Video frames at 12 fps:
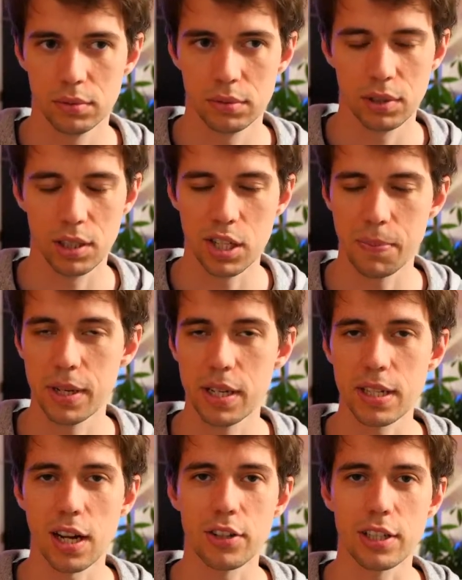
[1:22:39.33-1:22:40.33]
the Japanese
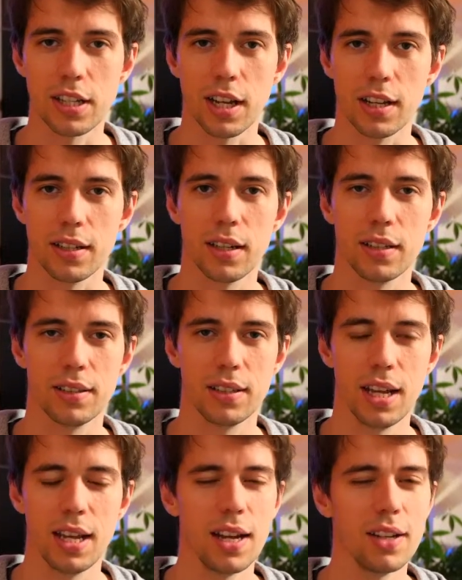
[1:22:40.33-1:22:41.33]
countryside, and
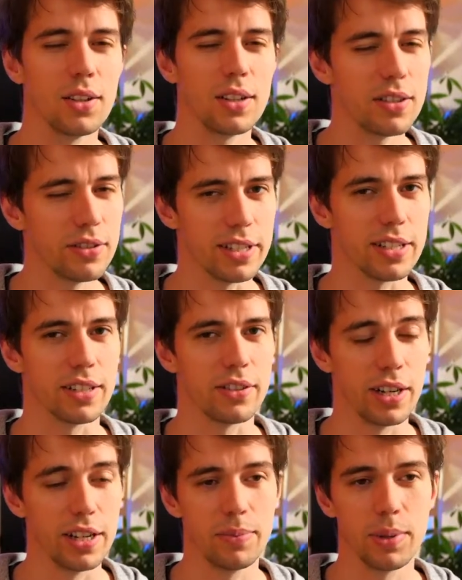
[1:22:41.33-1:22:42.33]
they are not interested,
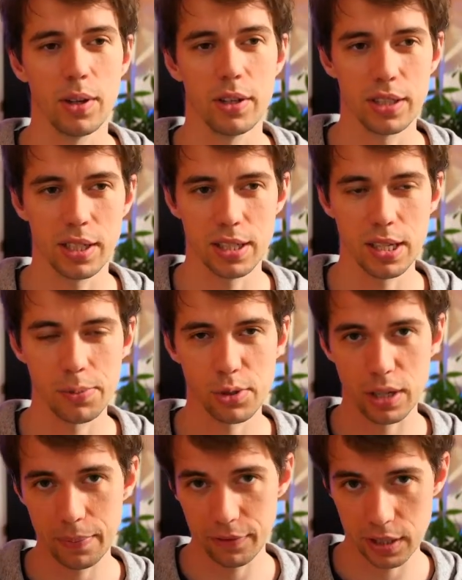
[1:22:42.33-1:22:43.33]
right? Because they
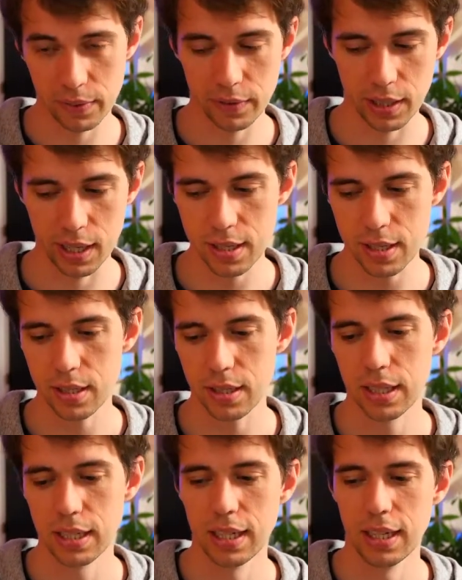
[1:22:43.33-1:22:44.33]
subscribe for something else.
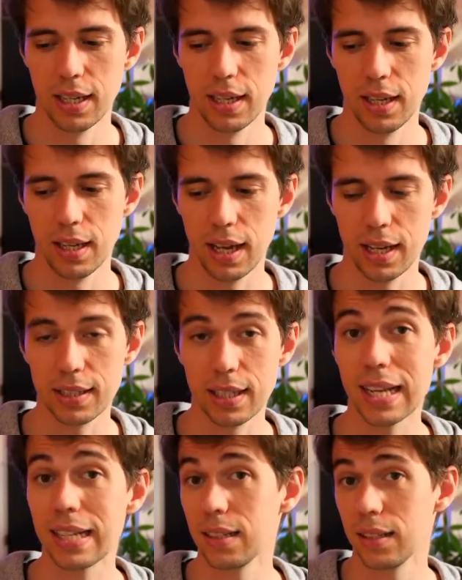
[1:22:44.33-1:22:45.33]
And
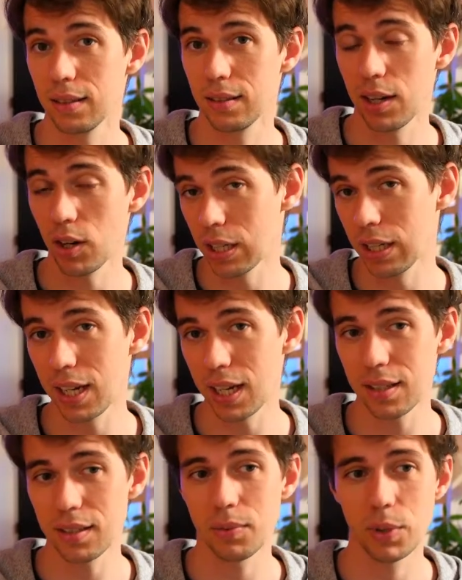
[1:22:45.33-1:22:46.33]
then they don't click
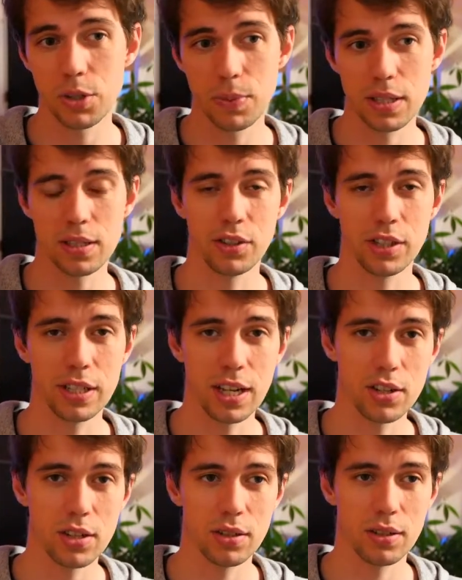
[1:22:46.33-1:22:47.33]
it, which means the
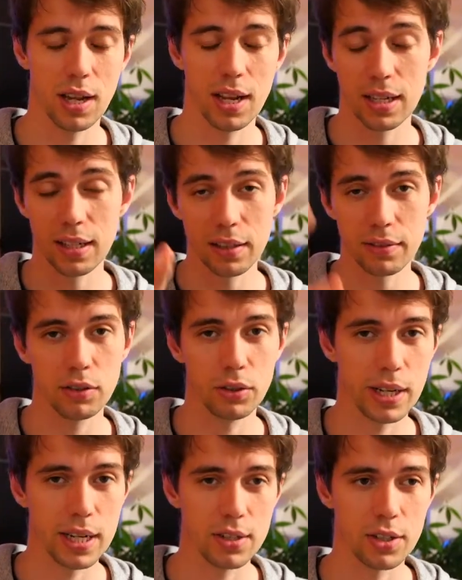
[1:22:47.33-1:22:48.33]
the click-through
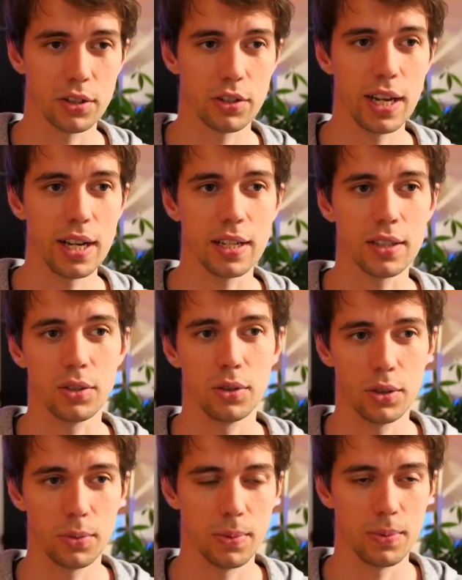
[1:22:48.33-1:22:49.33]
rate is not great, and
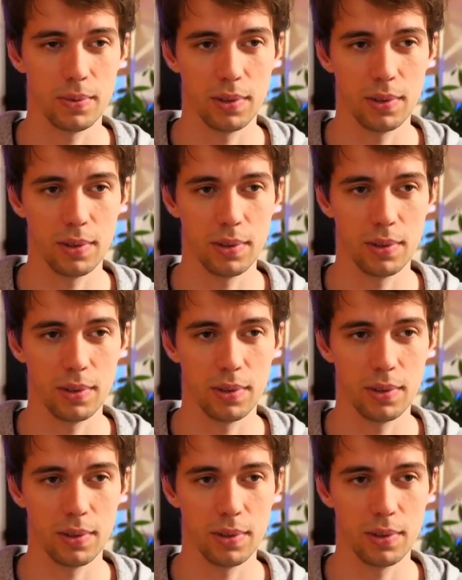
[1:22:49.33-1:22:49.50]
YouTube